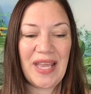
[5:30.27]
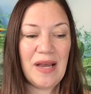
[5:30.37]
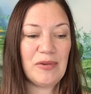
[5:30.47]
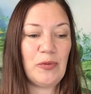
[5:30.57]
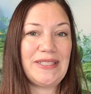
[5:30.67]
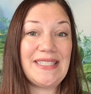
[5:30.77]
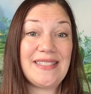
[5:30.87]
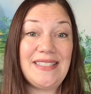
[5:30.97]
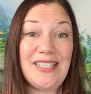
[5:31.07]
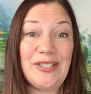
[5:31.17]
But what does
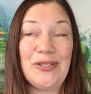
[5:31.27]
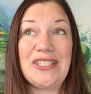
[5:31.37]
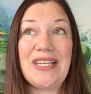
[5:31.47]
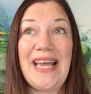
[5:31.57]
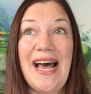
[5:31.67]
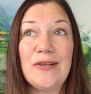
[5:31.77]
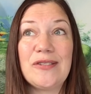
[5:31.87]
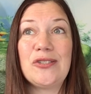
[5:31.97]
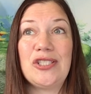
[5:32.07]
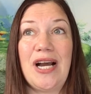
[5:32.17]
it do? The causal
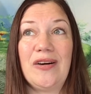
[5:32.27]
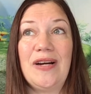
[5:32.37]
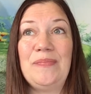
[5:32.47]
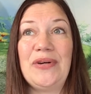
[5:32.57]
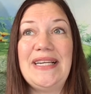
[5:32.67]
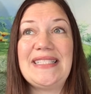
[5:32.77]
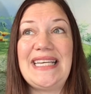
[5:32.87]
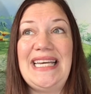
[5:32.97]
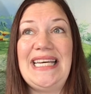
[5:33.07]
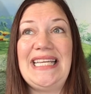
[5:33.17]
chakra brings
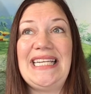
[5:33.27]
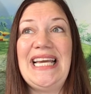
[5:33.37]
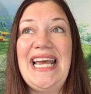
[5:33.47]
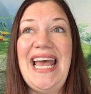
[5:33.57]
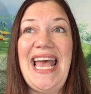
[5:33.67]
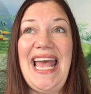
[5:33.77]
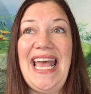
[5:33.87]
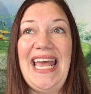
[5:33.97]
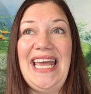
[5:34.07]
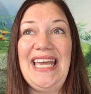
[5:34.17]
in
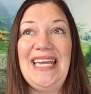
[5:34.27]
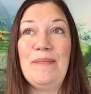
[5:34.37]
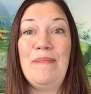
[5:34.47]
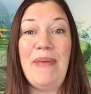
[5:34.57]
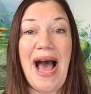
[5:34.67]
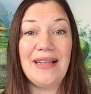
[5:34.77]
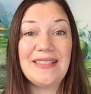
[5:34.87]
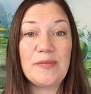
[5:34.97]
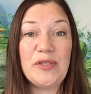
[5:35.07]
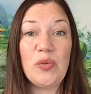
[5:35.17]
a
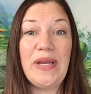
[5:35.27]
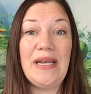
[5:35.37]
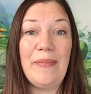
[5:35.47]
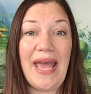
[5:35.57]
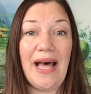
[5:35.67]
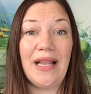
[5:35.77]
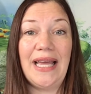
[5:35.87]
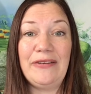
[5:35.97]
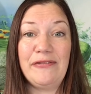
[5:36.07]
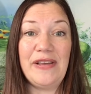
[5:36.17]
balance between male
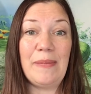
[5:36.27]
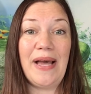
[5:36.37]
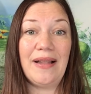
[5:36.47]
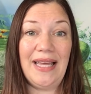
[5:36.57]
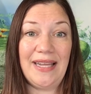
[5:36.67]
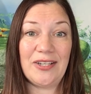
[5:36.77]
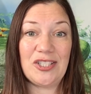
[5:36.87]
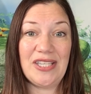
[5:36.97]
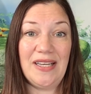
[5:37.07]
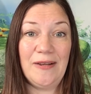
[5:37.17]
and female
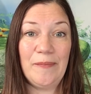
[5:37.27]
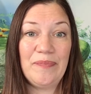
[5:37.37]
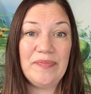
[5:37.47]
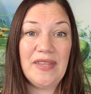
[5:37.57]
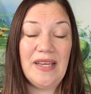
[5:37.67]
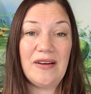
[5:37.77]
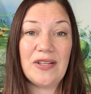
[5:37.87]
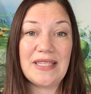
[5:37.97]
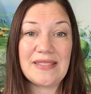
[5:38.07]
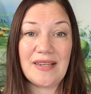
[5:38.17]
energy. Here on
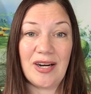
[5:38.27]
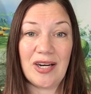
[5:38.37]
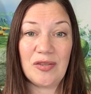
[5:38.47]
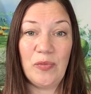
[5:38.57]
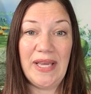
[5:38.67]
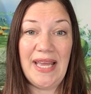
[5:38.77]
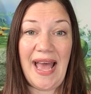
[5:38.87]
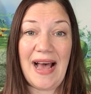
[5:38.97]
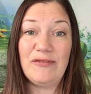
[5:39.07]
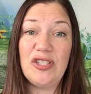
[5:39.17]
this earth, we
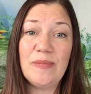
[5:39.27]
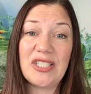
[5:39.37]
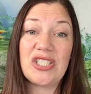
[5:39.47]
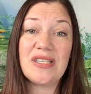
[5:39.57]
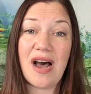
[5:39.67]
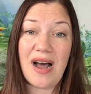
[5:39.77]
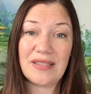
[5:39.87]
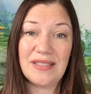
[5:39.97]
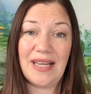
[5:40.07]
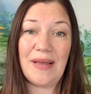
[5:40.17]
have too much
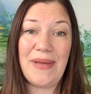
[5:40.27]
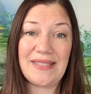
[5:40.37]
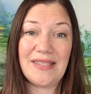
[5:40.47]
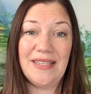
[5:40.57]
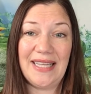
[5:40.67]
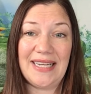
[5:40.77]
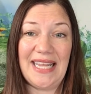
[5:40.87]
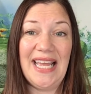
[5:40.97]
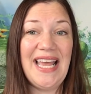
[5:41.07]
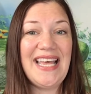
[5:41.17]
toxic masculinity,
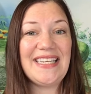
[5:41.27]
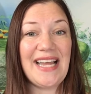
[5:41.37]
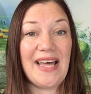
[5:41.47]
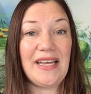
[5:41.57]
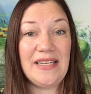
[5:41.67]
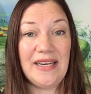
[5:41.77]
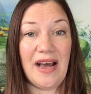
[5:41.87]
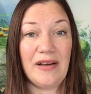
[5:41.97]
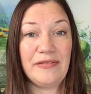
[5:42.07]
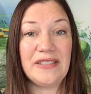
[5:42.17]
not
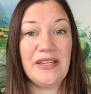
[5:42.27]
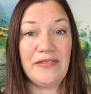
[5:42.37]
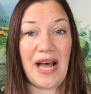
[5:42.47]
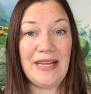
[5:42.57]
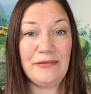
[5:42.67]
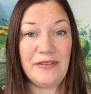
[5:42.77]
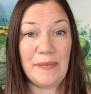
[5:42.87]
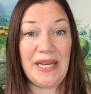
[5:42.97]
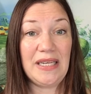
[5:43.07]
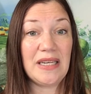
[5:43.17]
enough divine
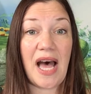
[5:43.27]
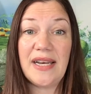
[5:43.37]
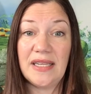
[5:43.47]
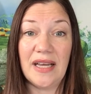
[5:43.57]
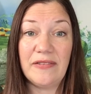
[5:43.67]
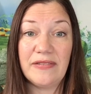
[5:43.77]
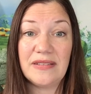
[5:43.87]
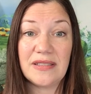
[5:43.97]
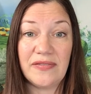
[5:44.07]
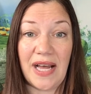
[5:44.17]
feminine, not enough
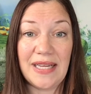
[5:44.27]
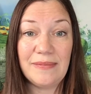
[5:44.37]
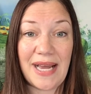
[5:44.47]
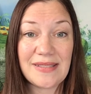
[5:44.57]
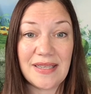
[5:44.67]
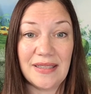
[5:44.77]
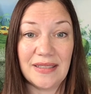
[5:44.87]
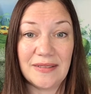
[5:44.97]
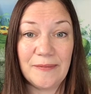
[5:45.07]
divine masculine.